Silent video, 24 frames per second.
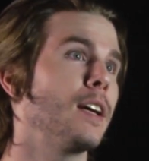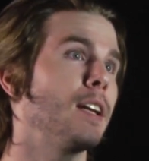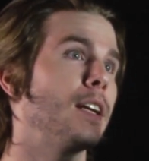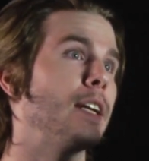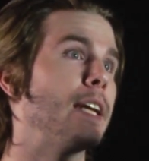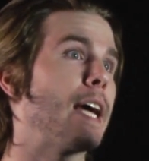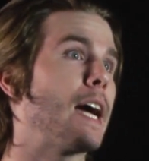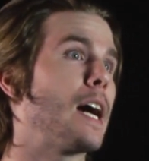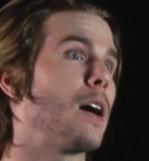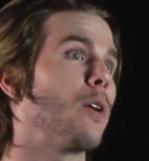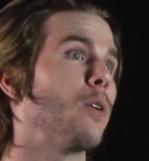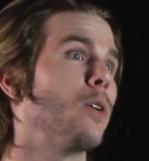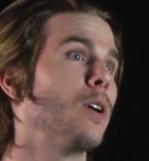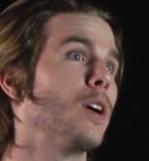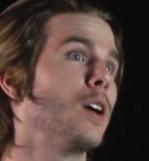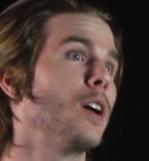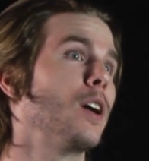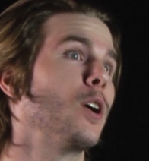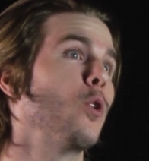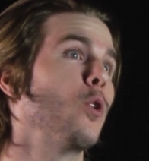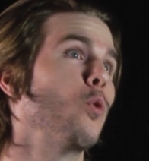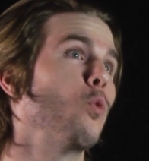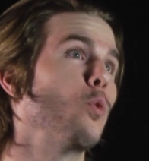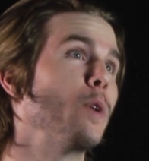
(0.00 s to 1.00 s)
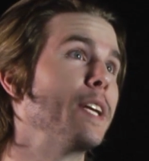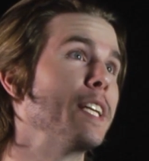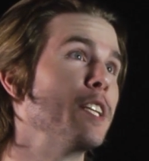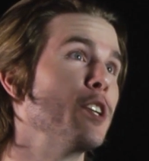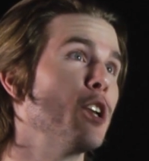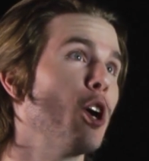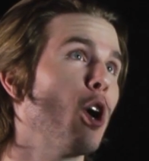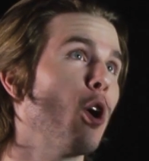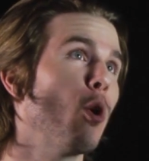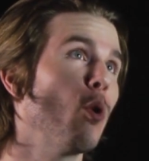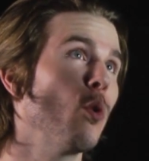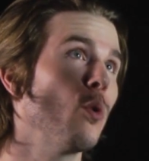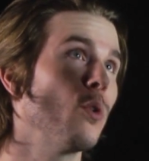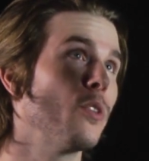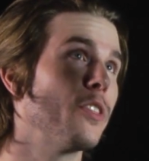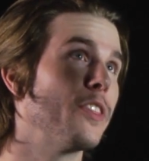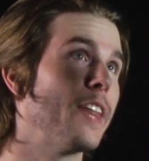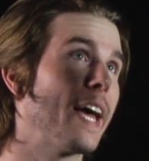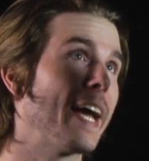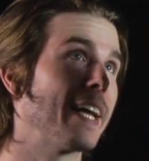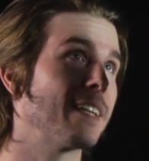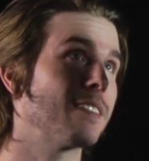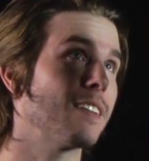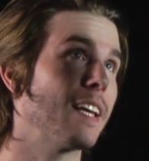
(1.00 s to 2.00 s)
Now, we know
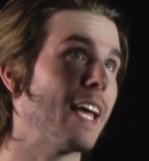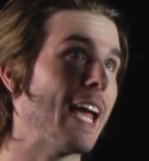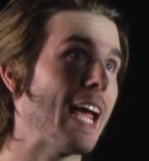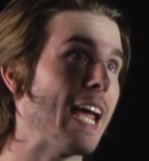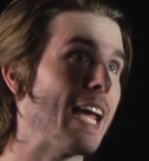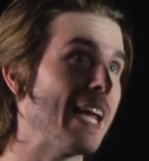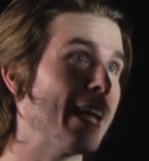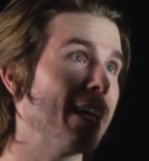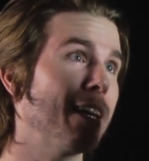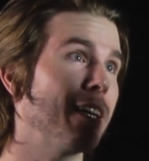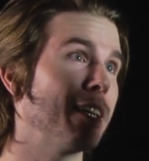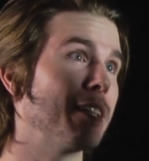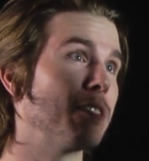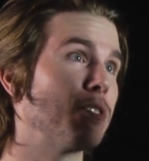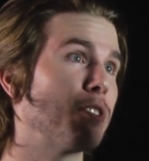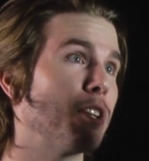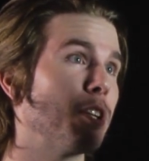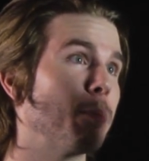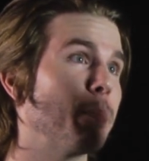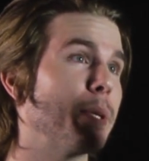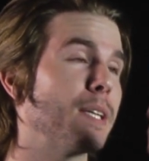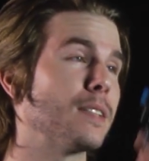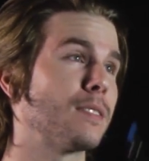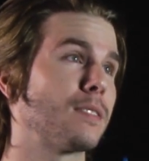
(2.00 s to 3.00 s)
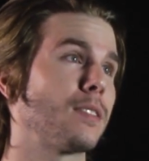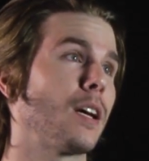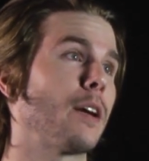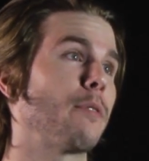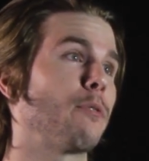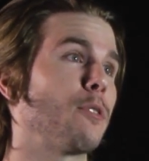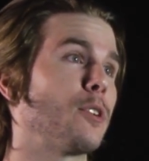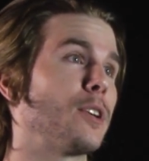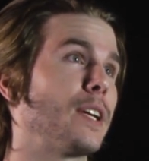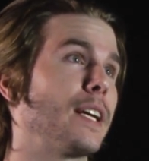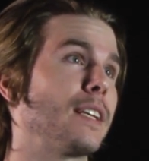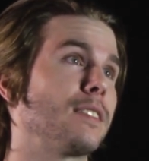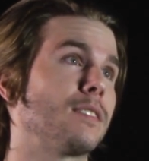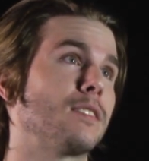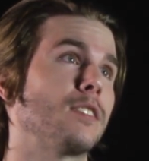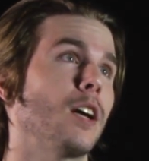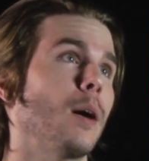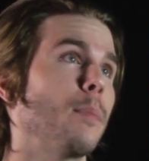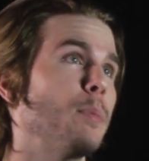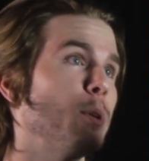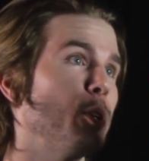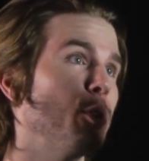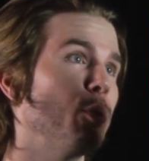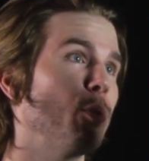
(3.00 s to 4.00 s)
that A is going to be enciphered as
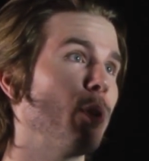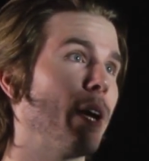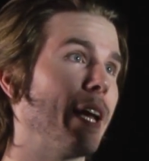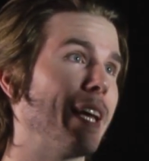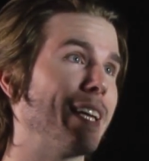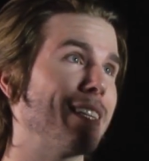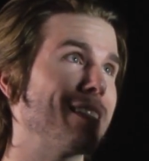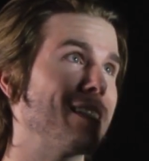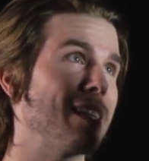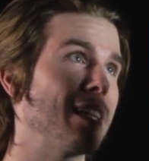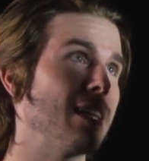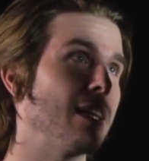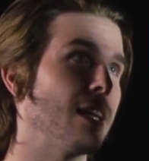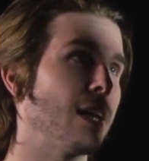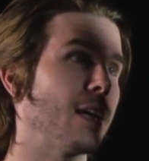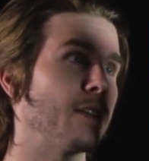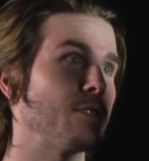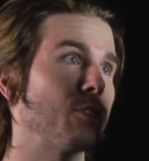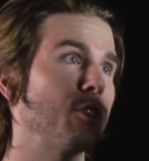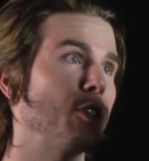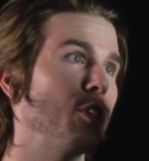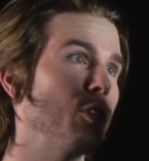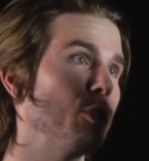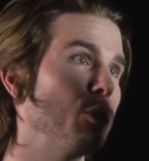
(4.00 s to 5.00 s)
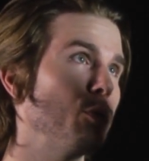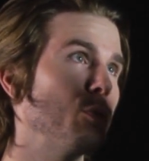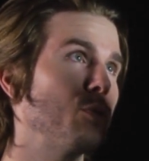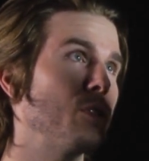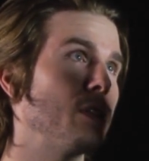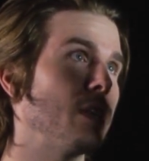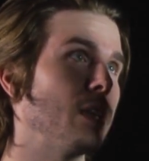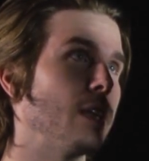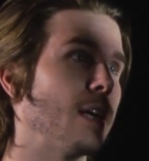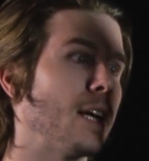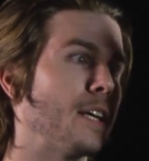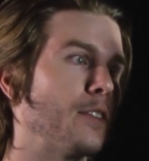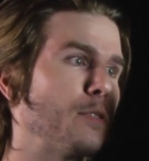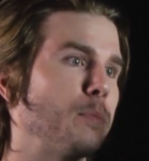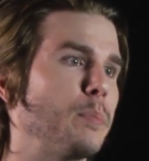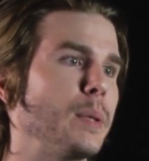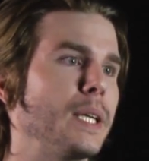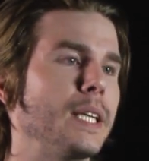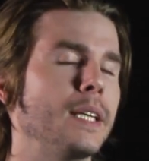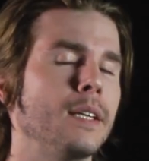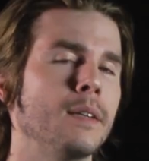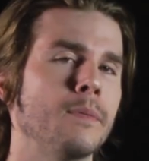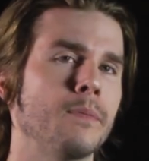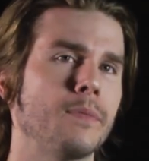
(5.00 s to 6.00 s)
W, T as Q, T as
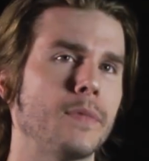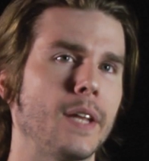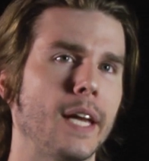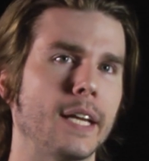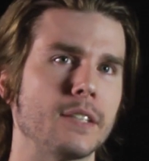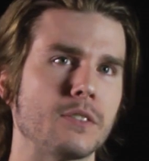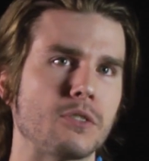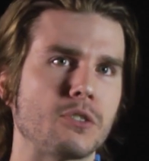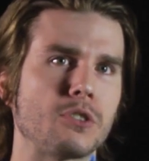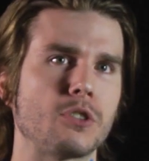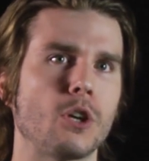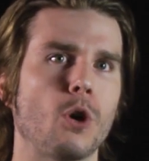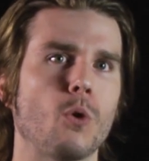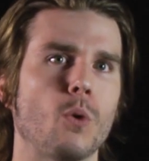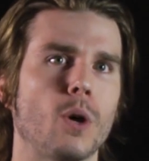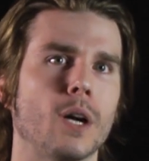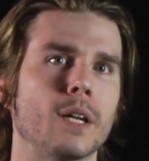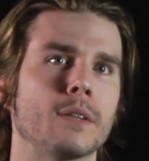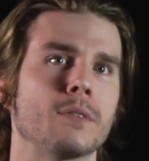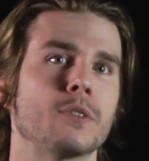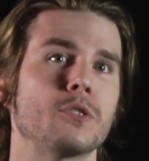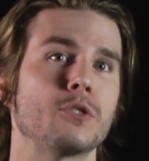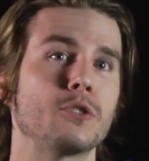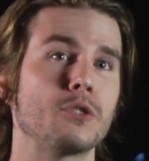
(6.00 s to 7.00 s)
B, and so on.